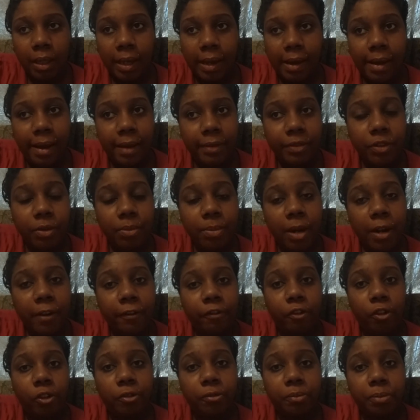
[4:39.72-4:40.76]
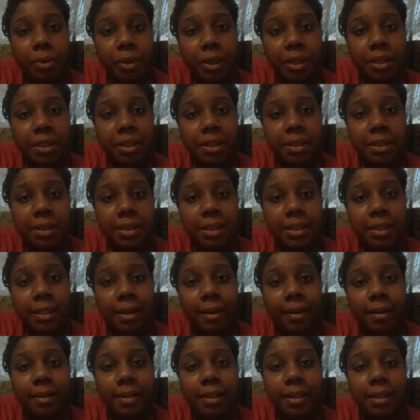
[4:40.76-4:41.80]
after my fourth pregnancy,
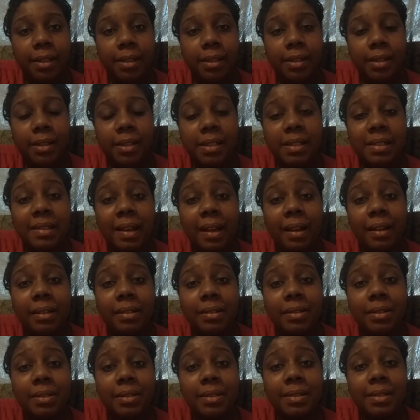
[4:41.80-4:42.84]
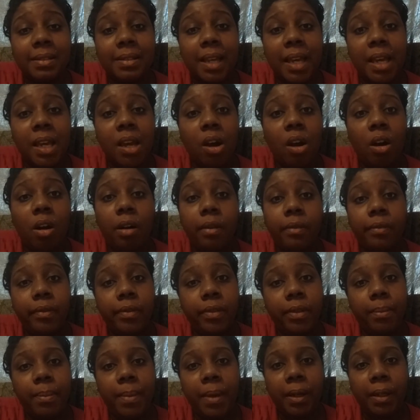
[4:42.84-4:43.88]
I did decided to stay off of
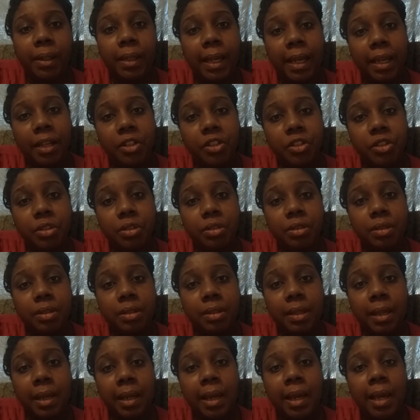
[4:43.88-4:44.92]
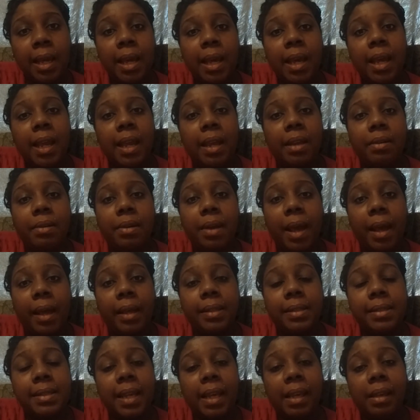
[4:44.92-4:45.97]
the medications and
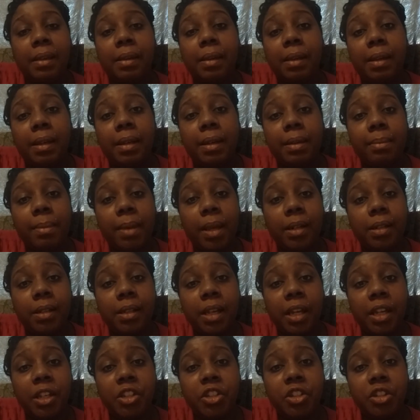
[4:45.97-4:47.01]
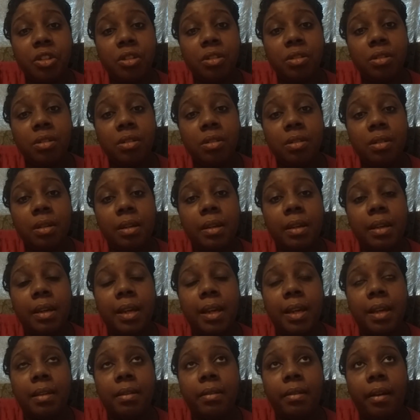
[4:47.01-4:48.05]
not take any medications.
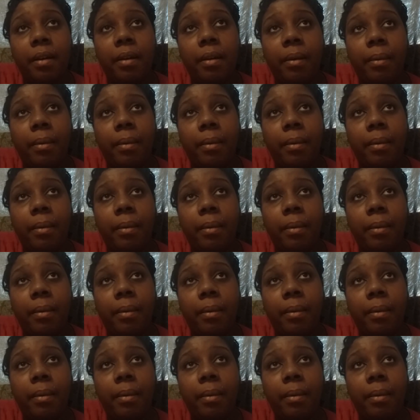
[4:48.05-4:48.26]
And